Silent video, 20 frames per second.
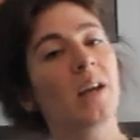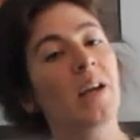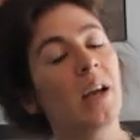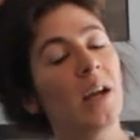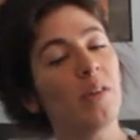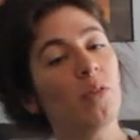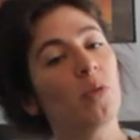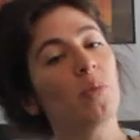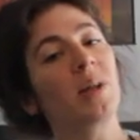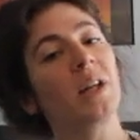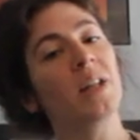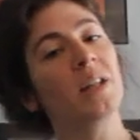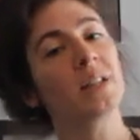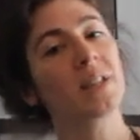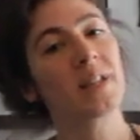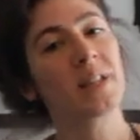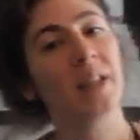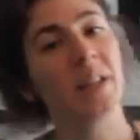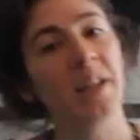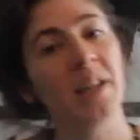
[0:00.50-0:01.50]
Hey everybody,
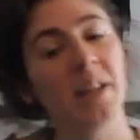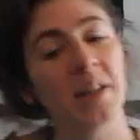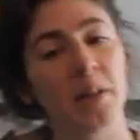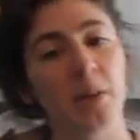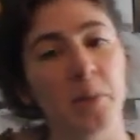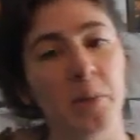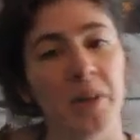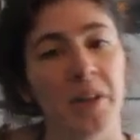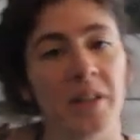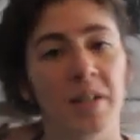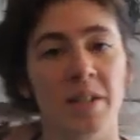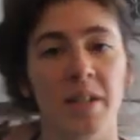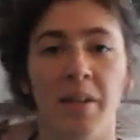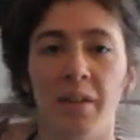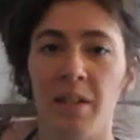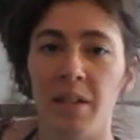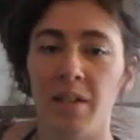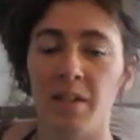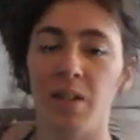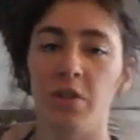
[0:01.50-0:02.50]
it's Nikki here with
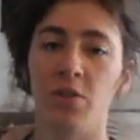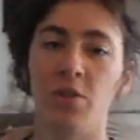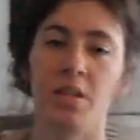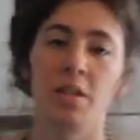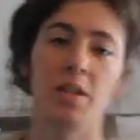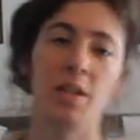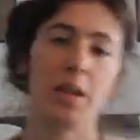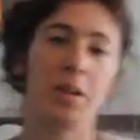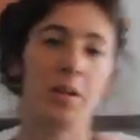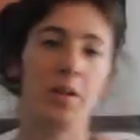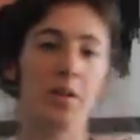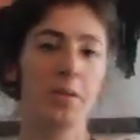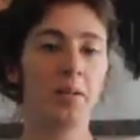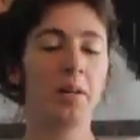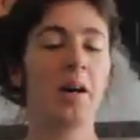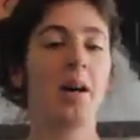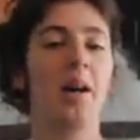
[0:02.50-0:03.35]
Delicate Tension Tarot.